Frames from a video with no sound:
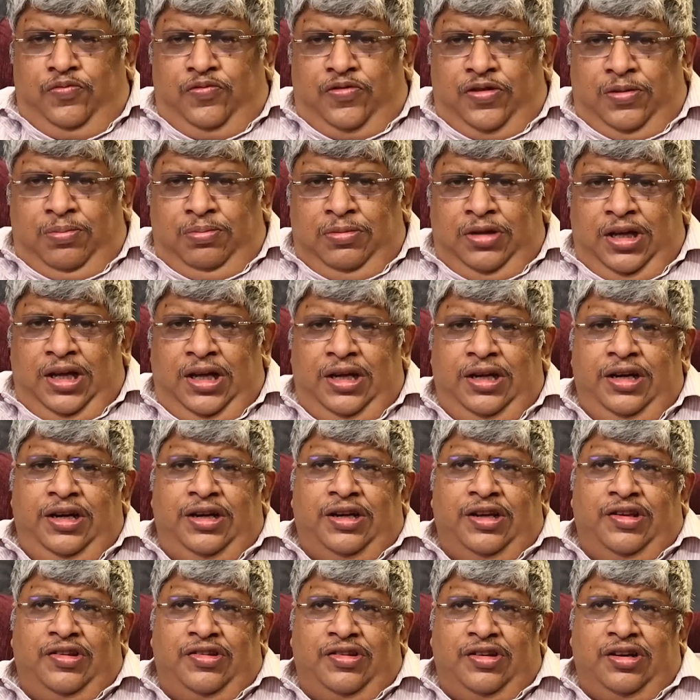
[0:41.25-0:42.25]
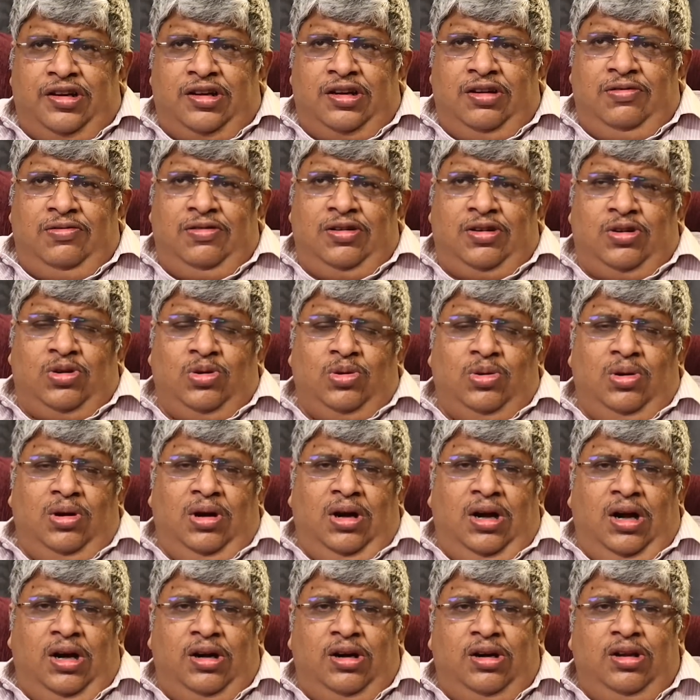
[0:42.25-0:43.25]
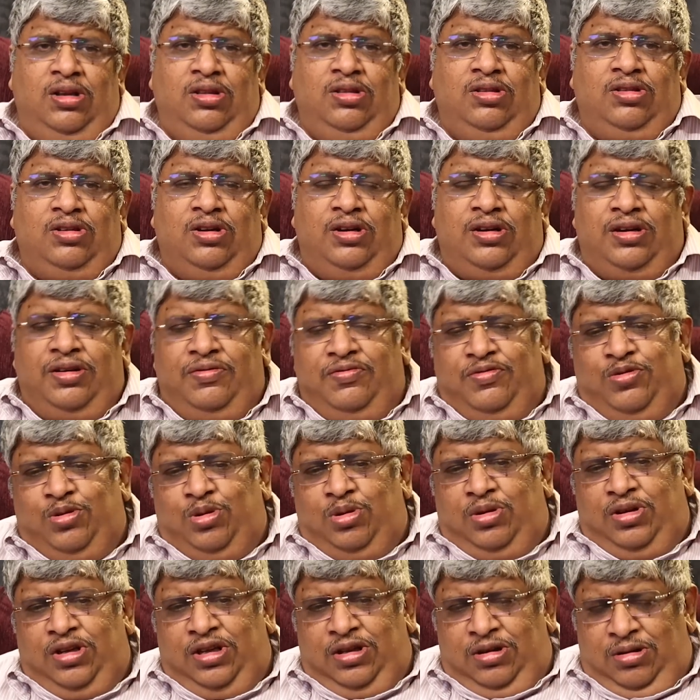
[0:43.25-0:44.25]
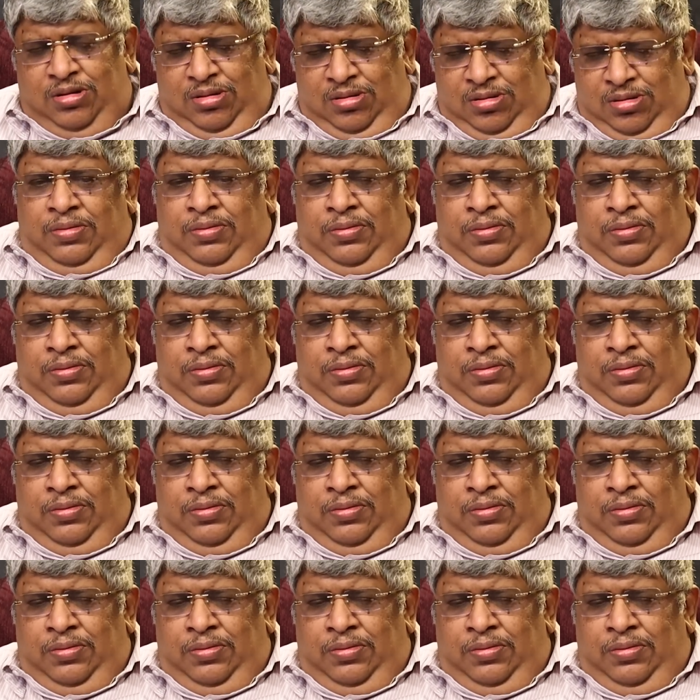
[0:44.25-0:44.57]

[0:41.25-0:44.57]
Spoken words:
From there, it has recovered to 134 yen.